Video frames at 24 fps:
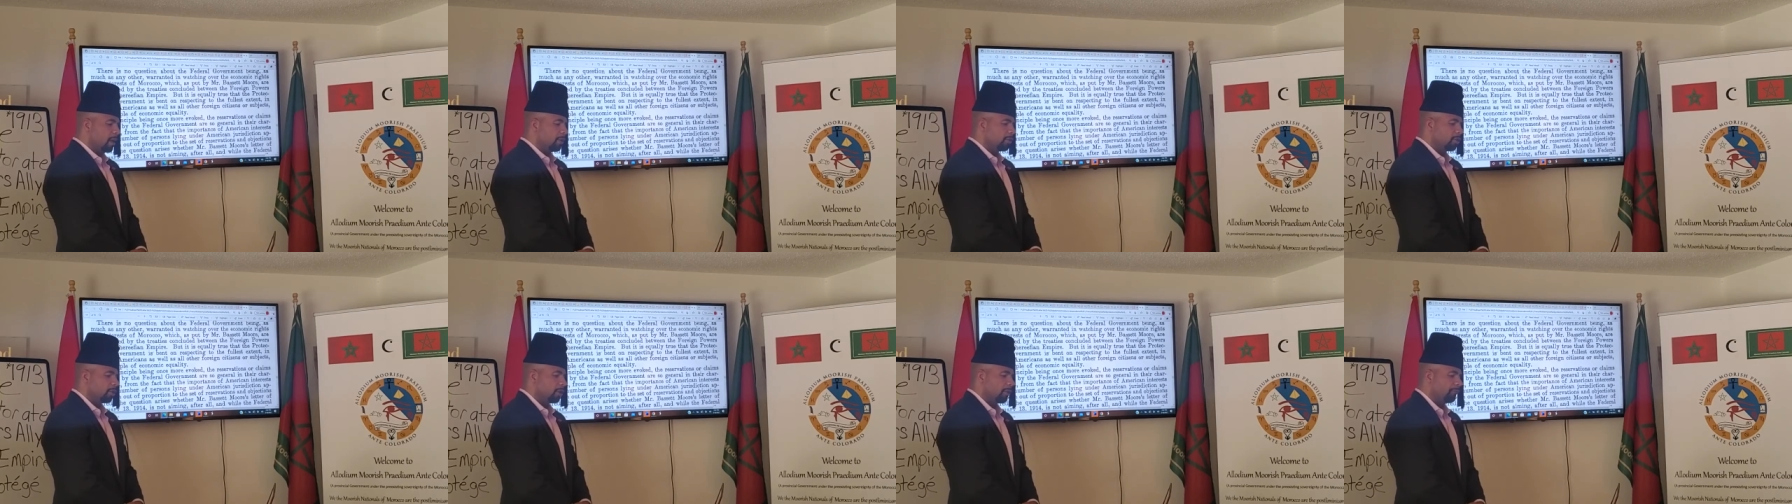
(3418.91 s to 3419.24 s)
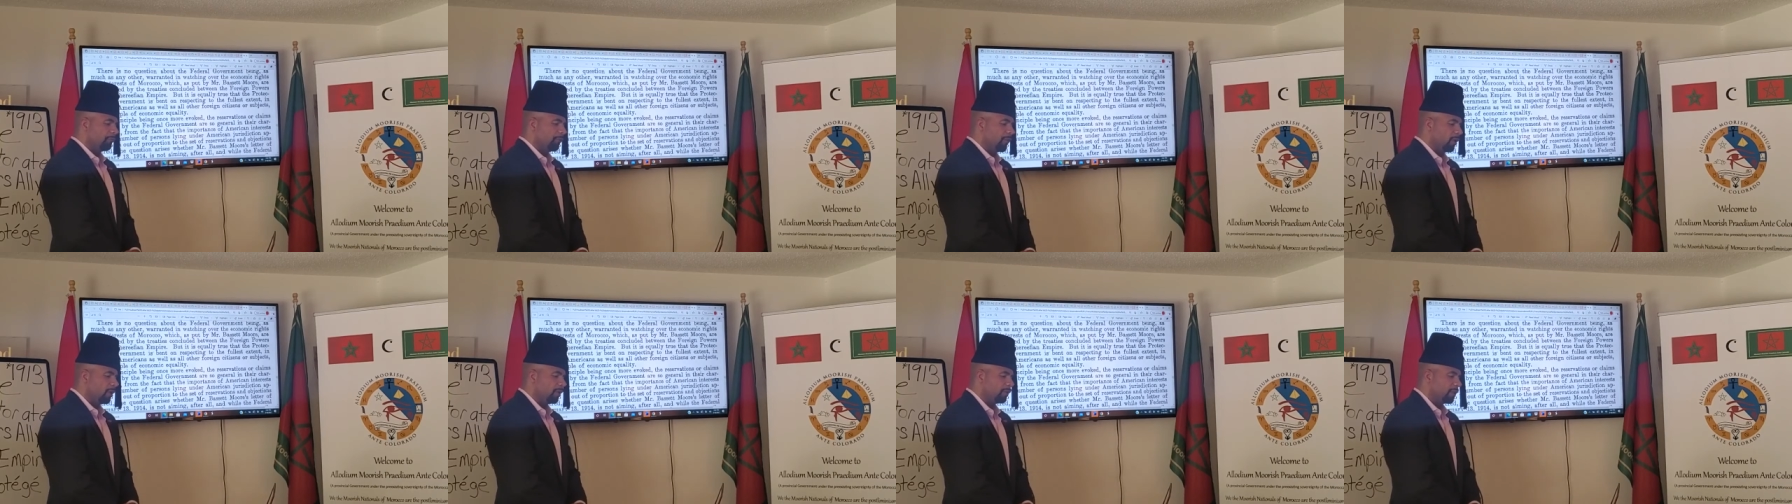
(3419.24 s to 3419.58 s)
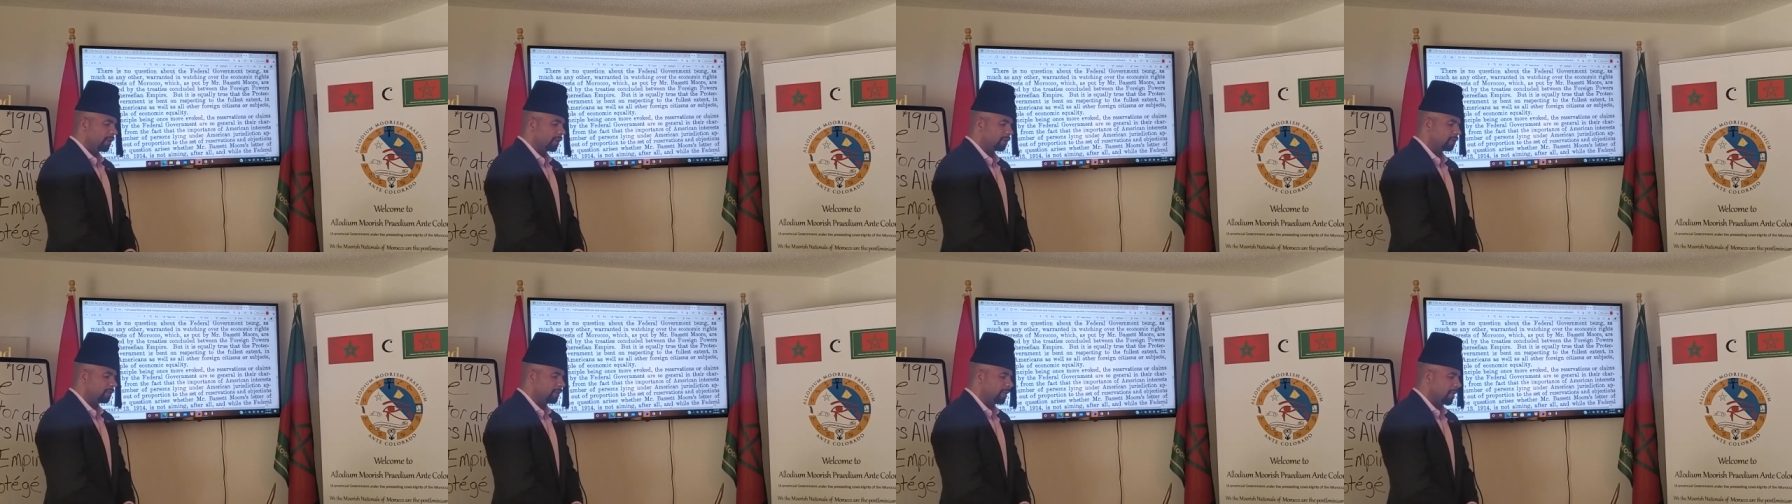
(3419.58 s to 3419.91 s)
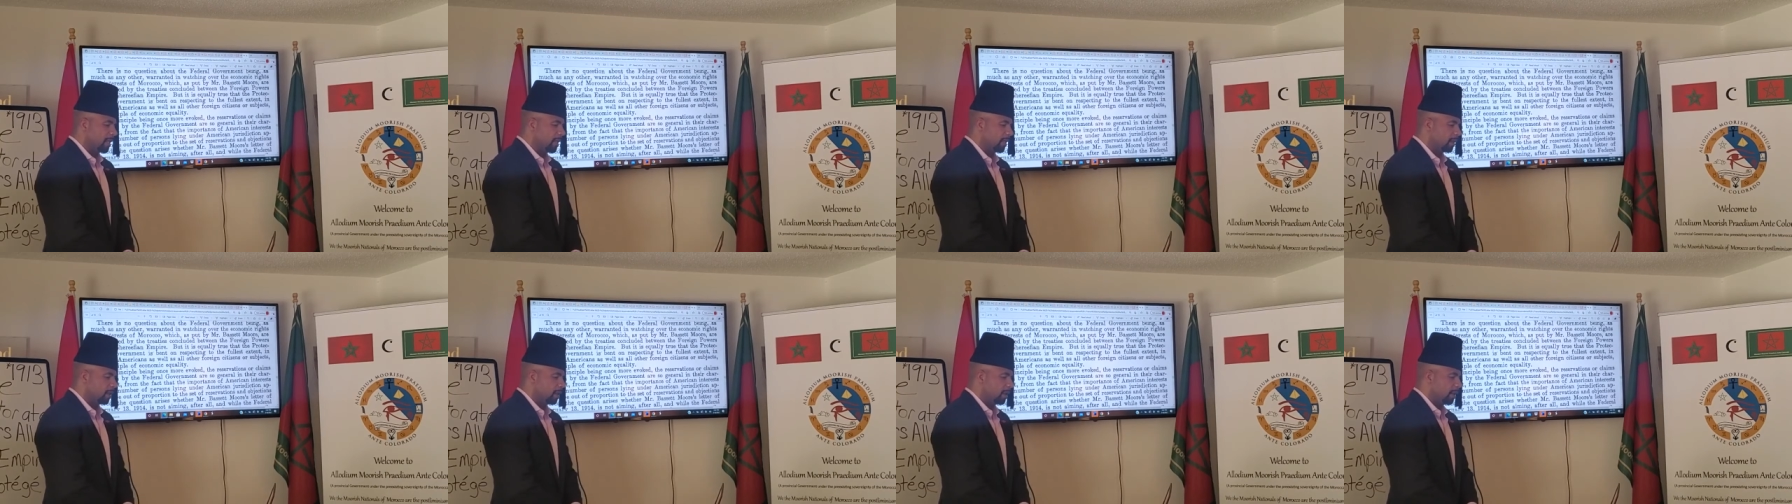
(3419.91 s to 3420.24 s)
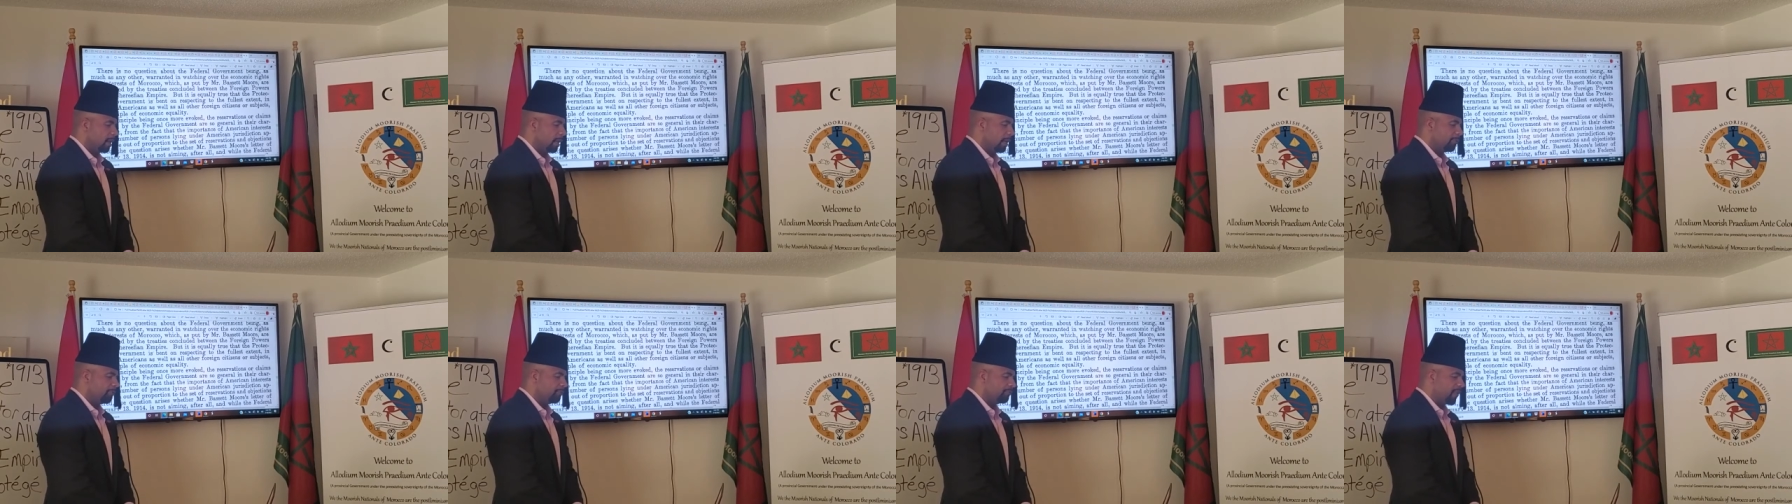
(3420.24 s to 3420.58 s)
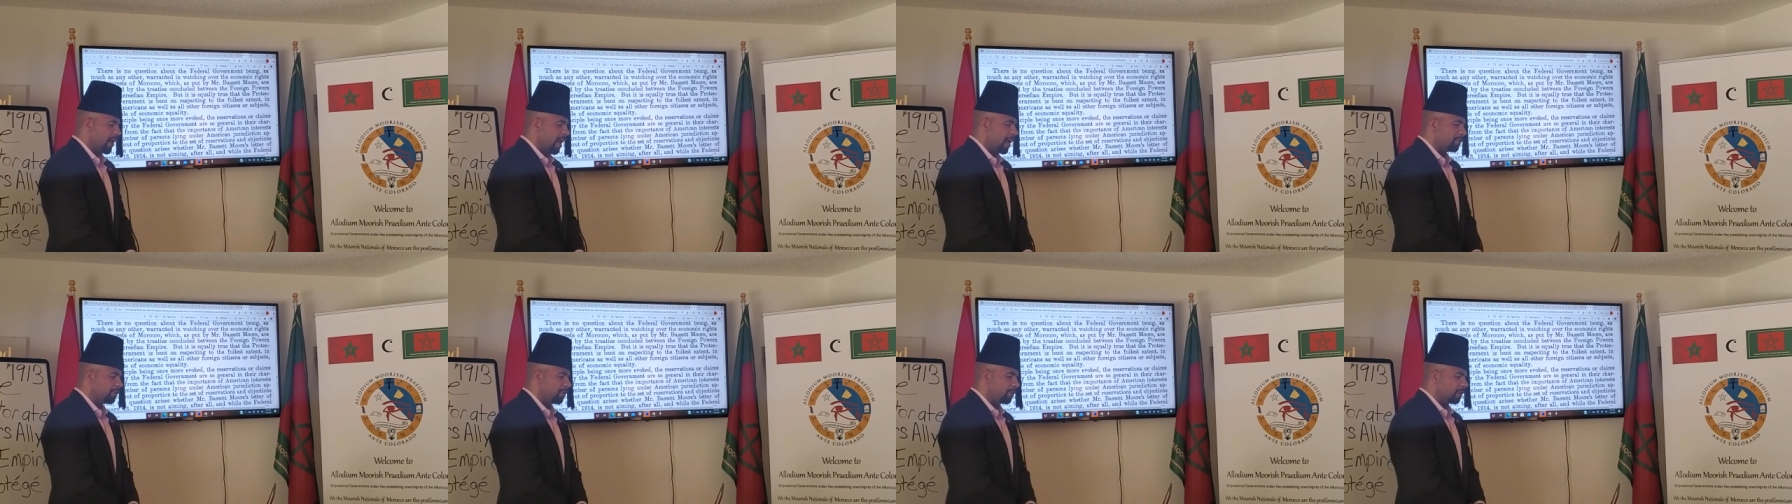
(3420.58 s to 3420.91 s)
to the fullest extent in
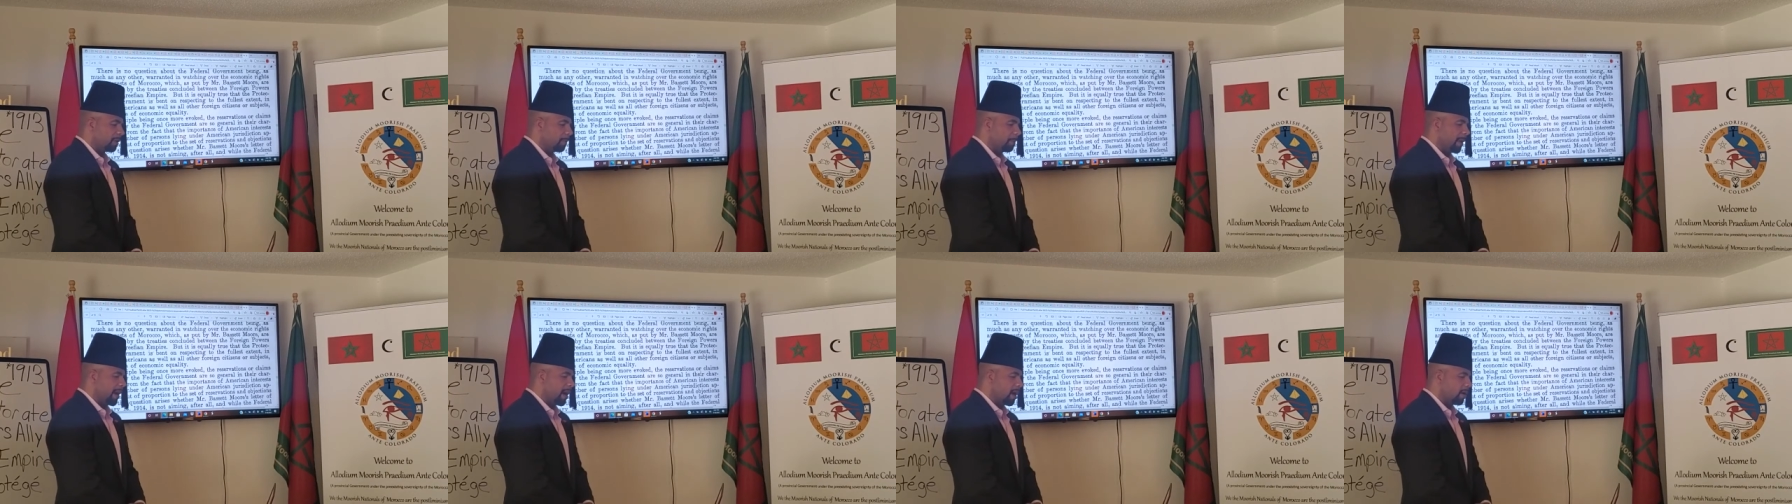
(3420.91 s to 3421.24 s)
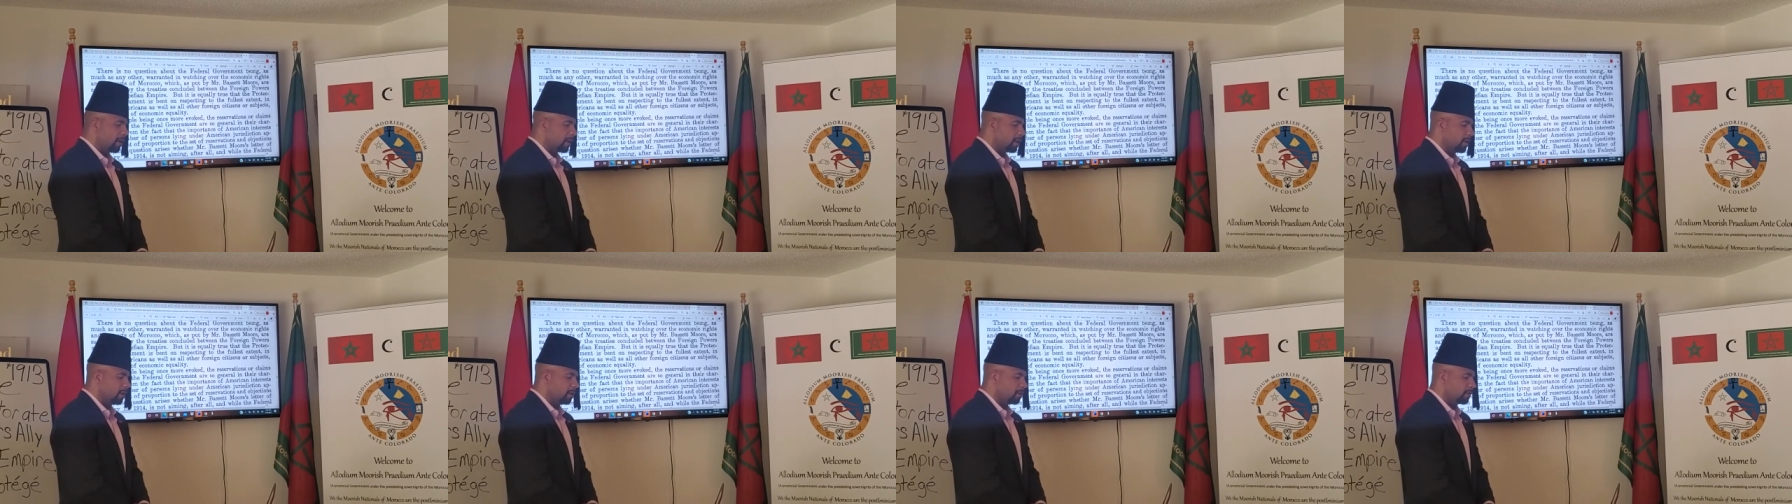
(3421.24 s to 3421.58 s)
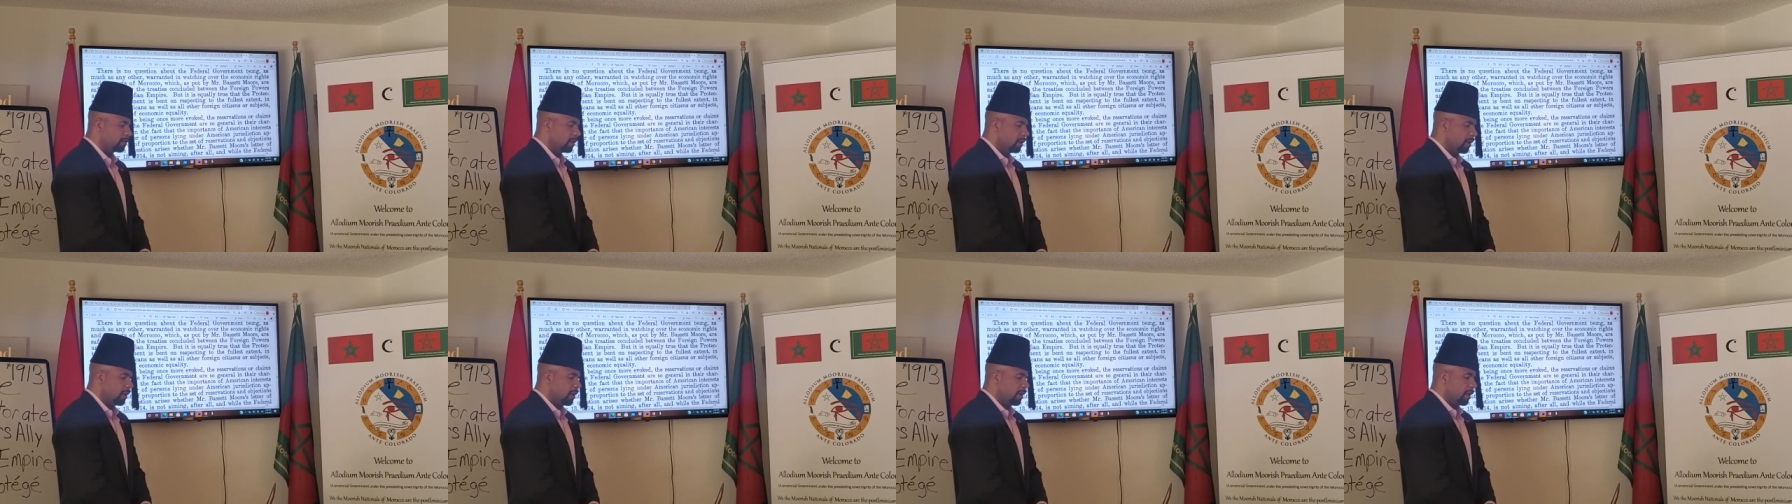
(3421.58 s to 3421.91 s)
favor of the Americans